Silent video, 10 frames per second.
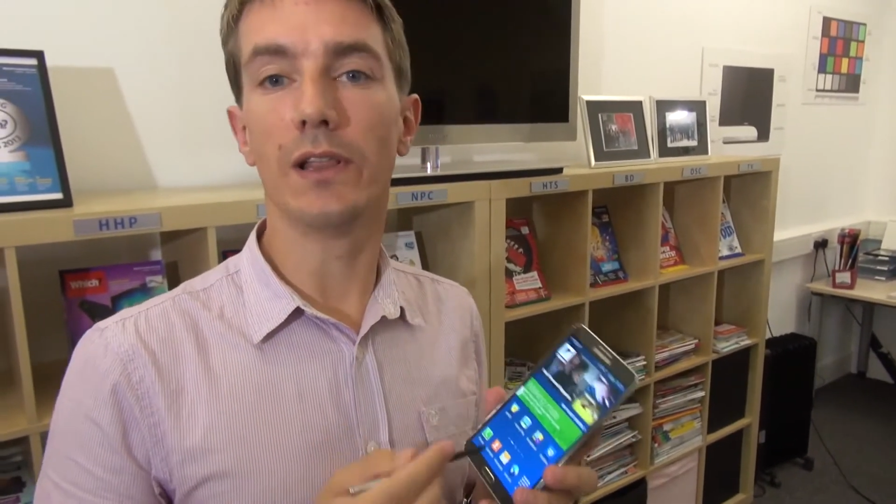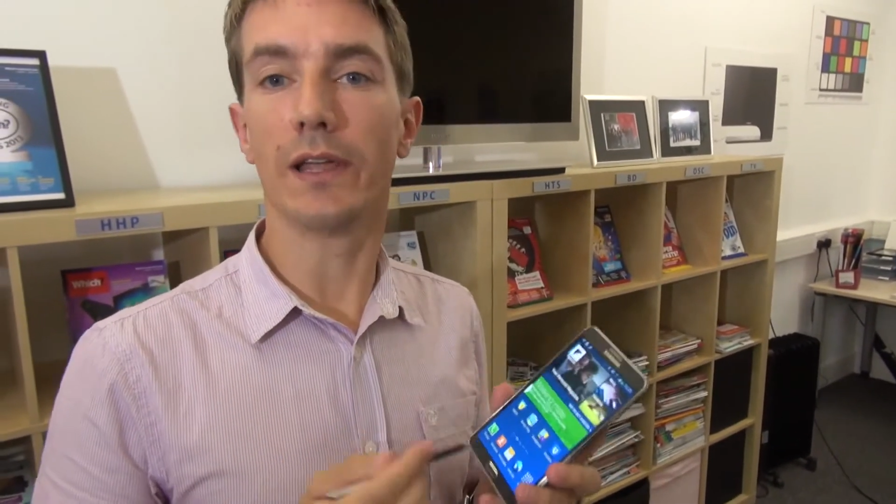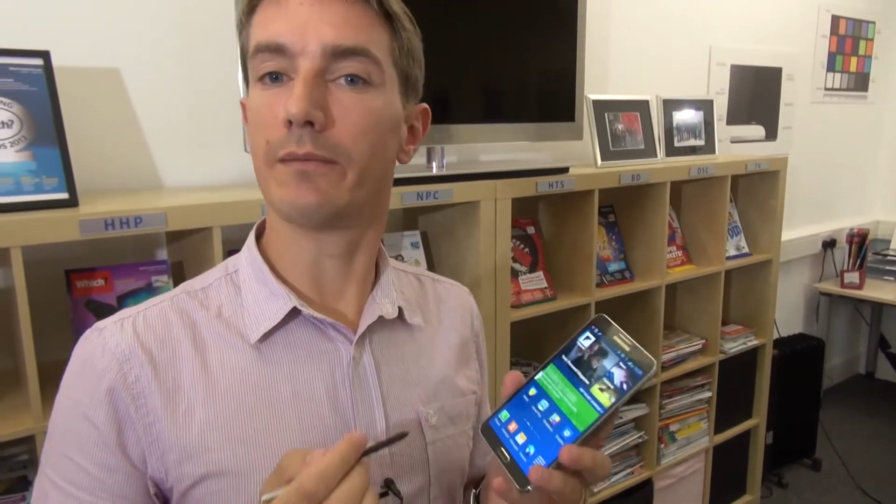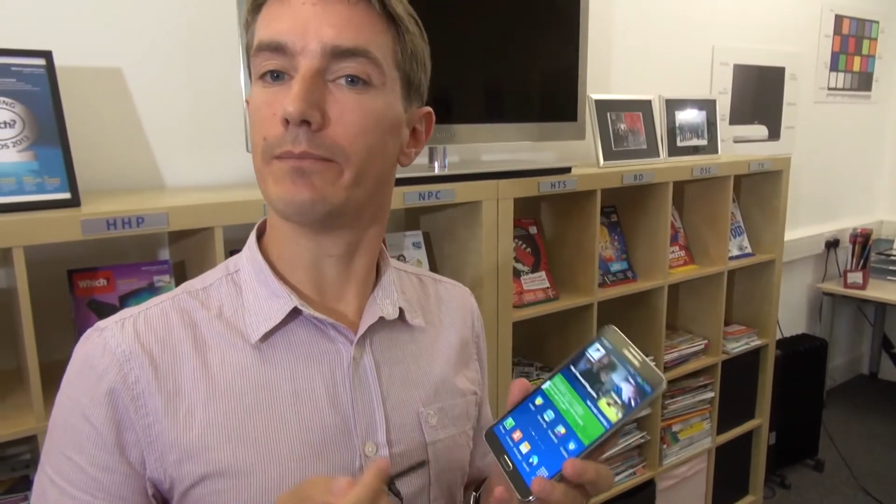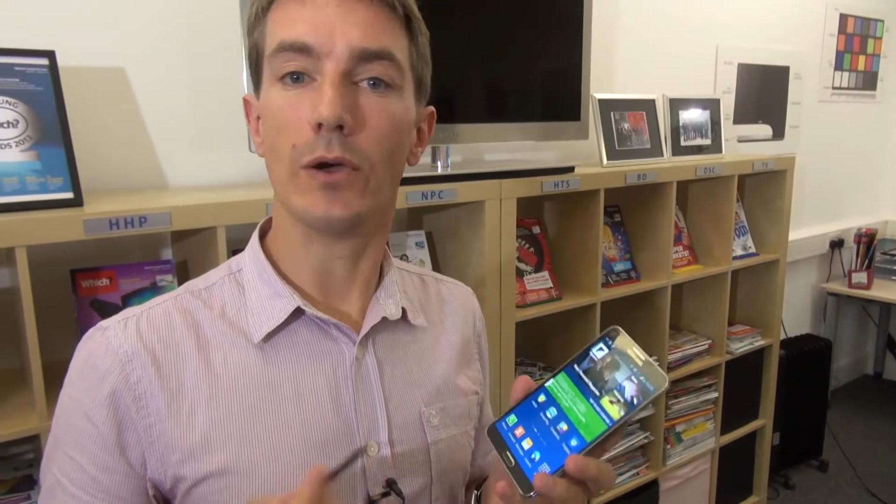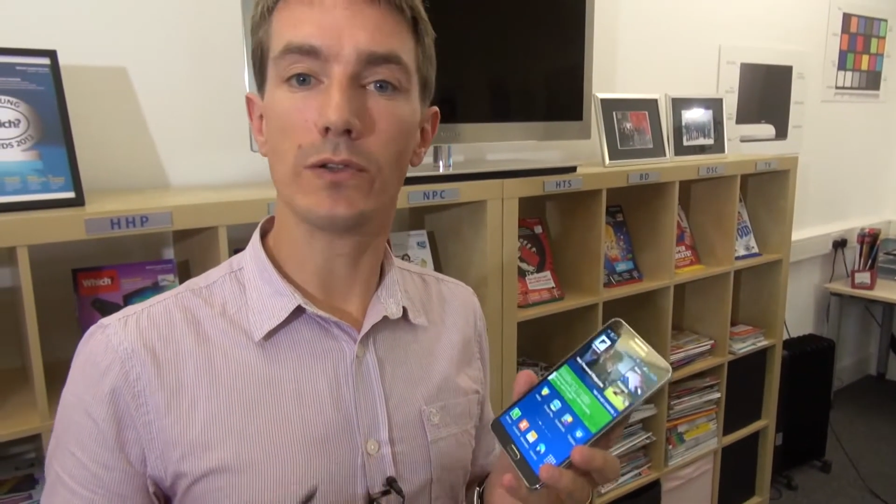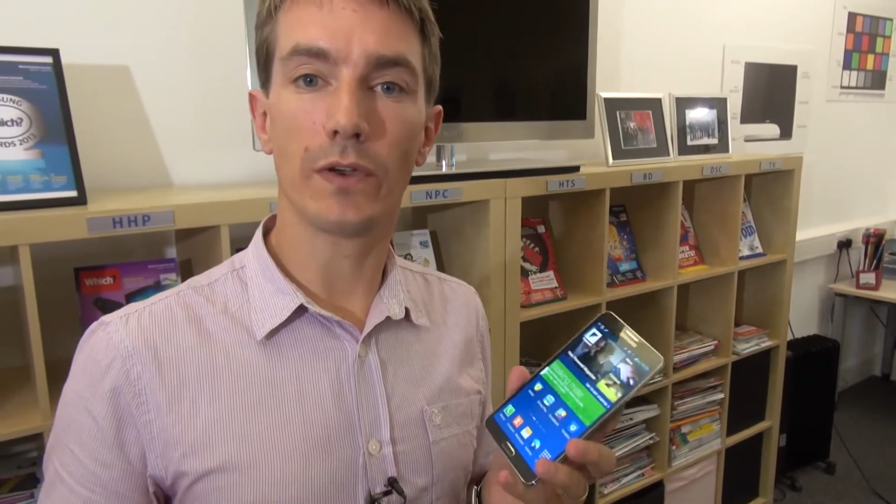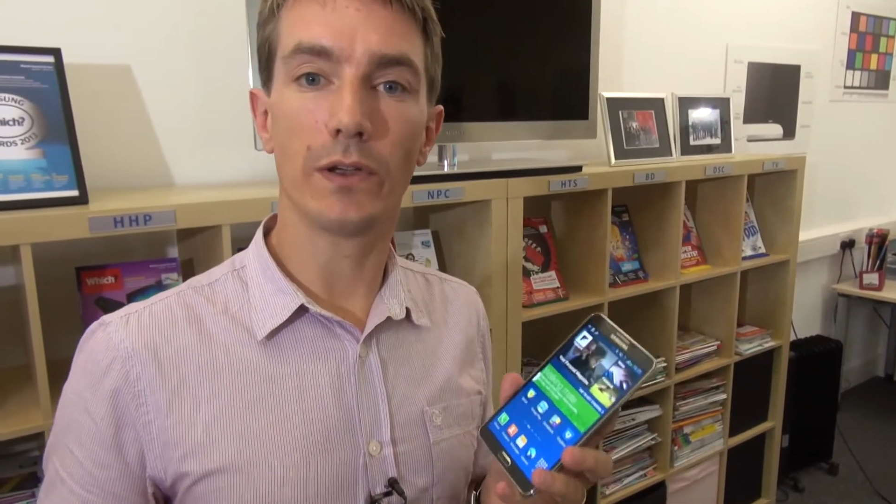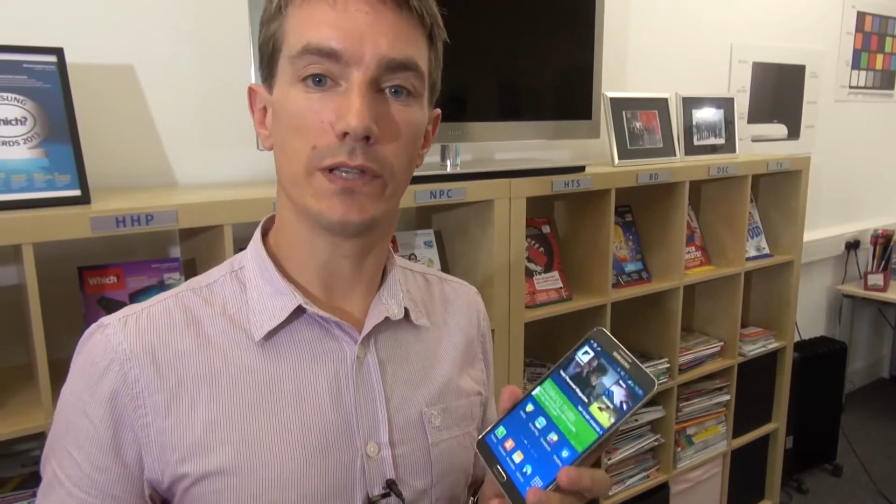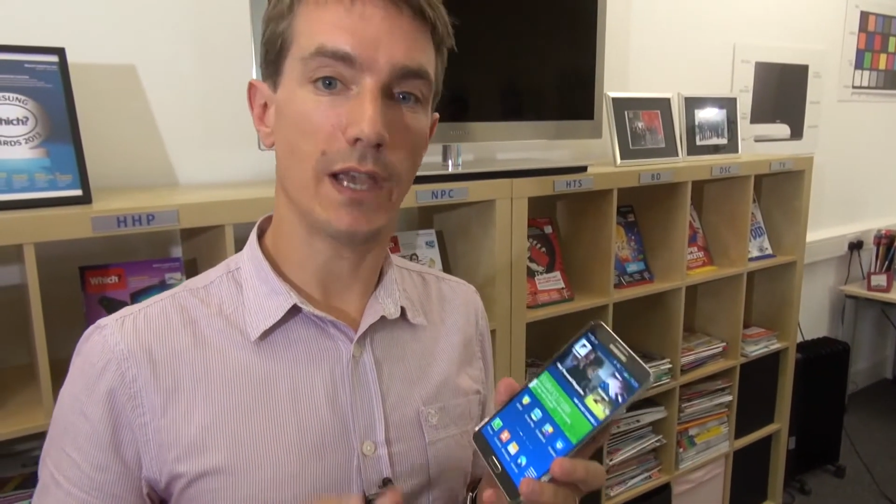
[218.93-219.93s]
like most
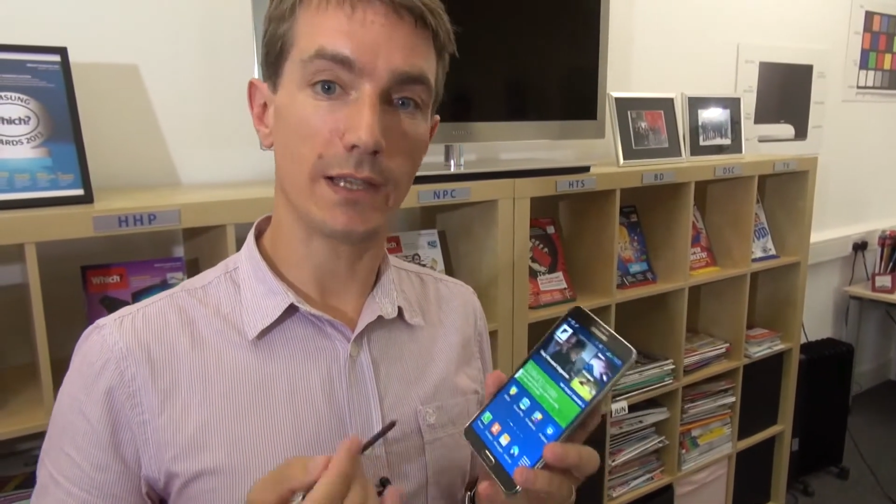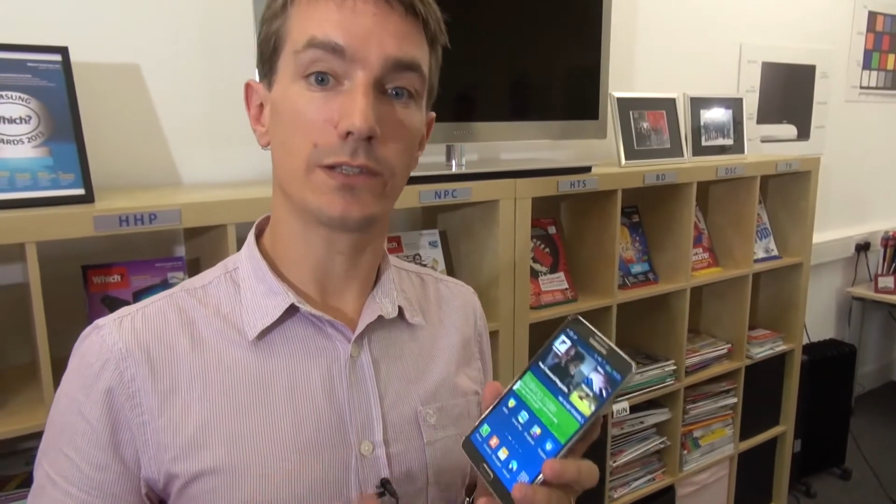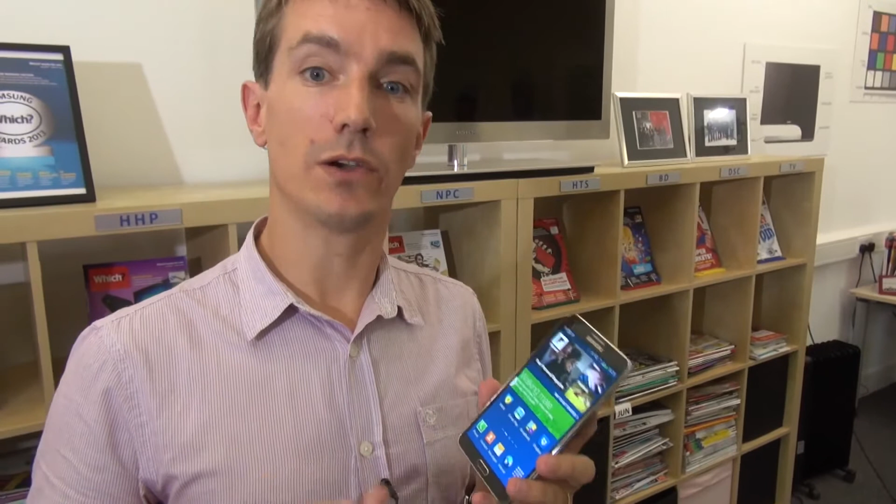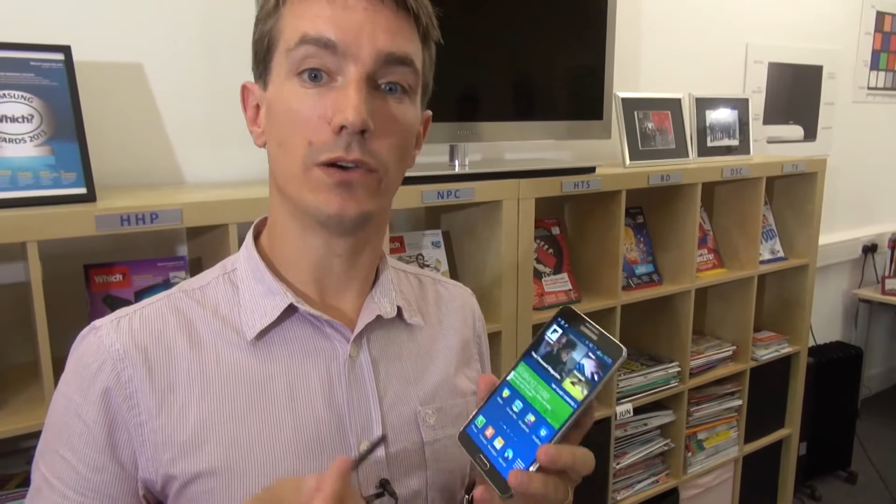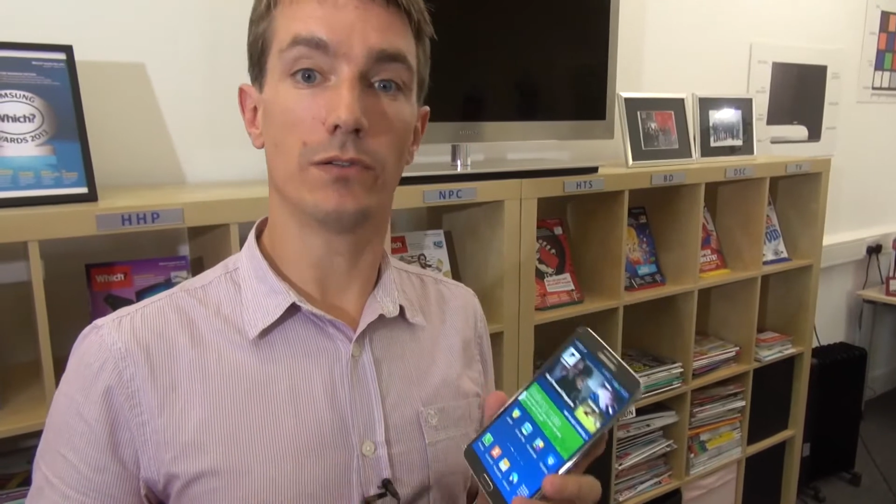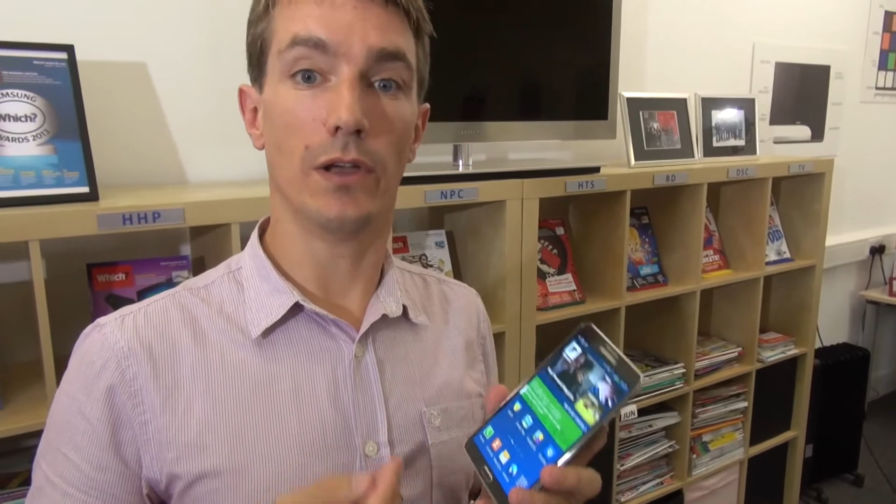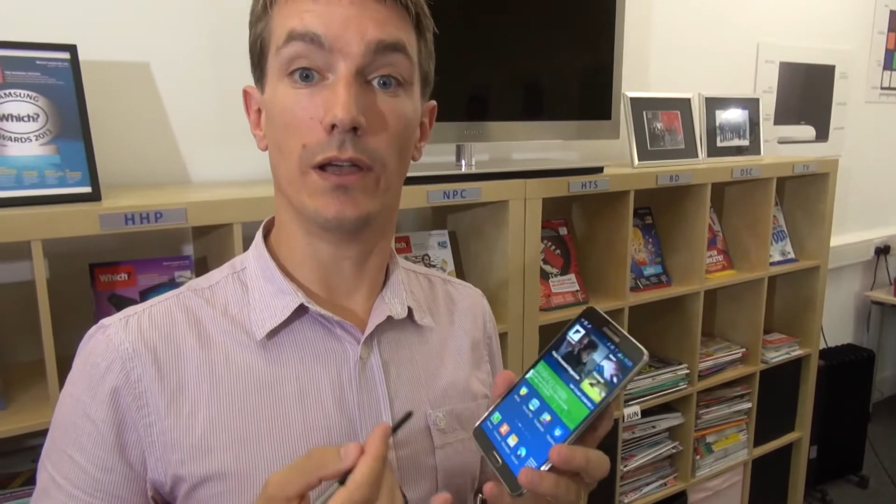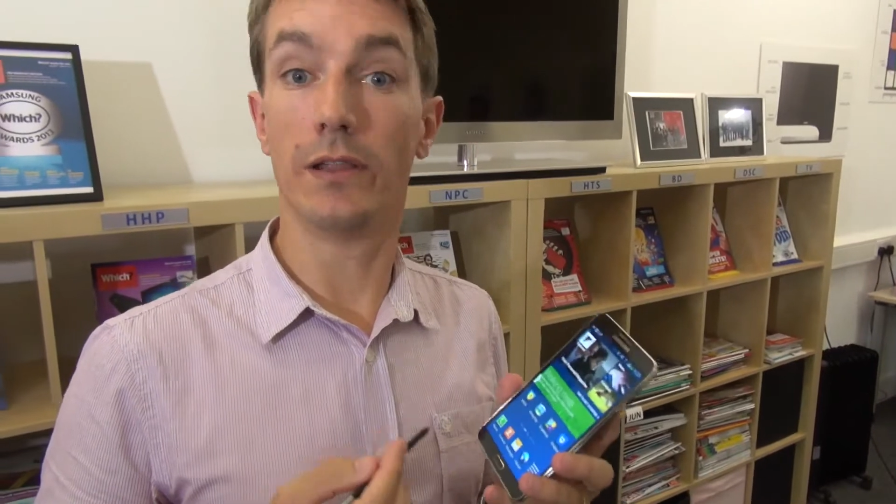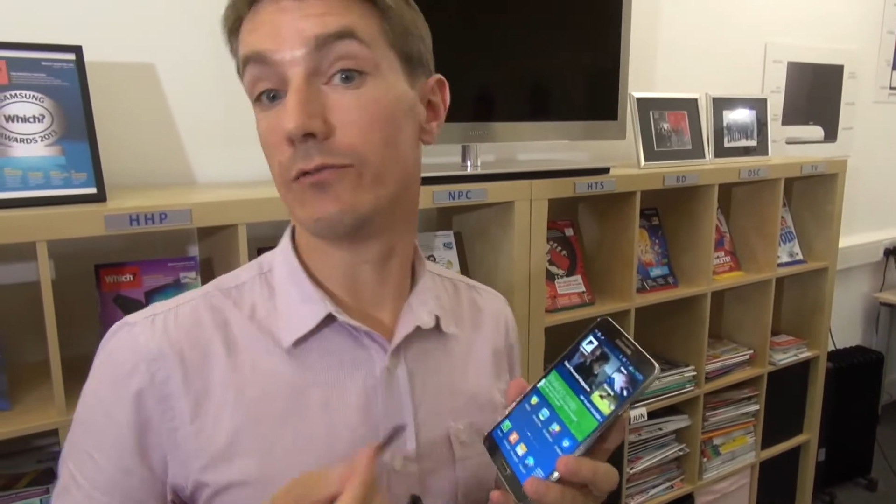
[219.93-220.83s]
phones, has got